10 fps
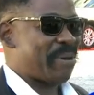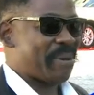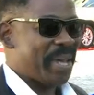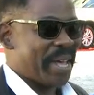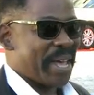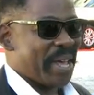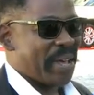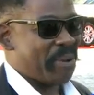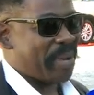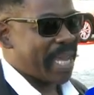So
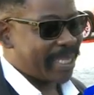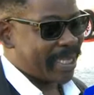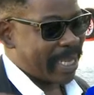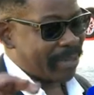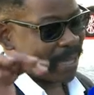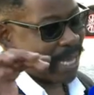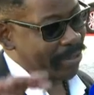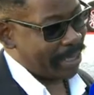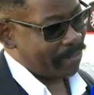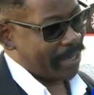uh, we had to tell
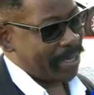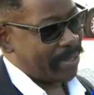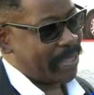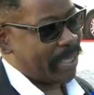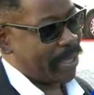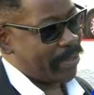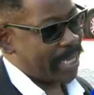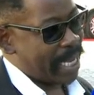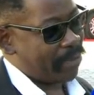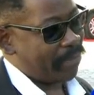them how deep we're going
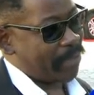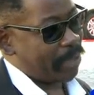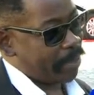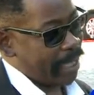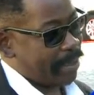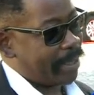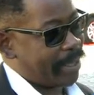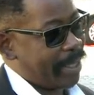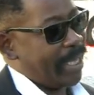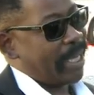to go down for the
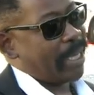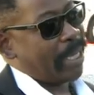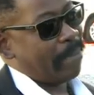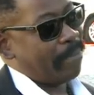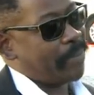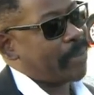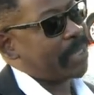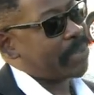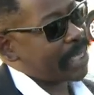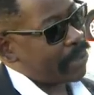plinth,
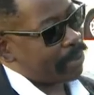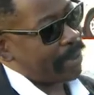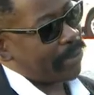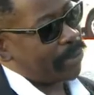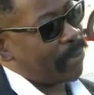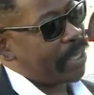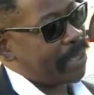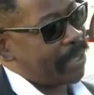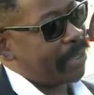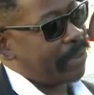um, consult about the
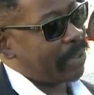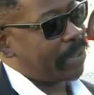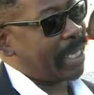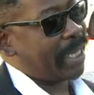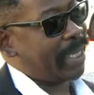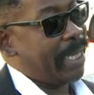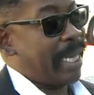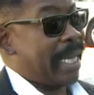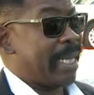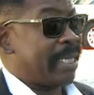wording on the
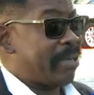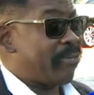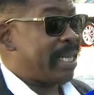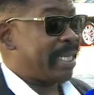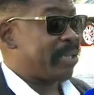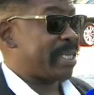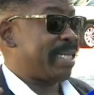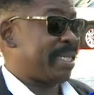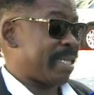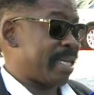thing, and then really
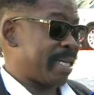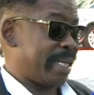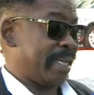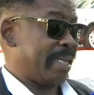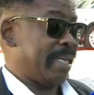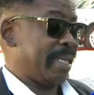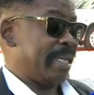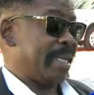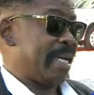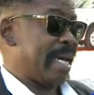just design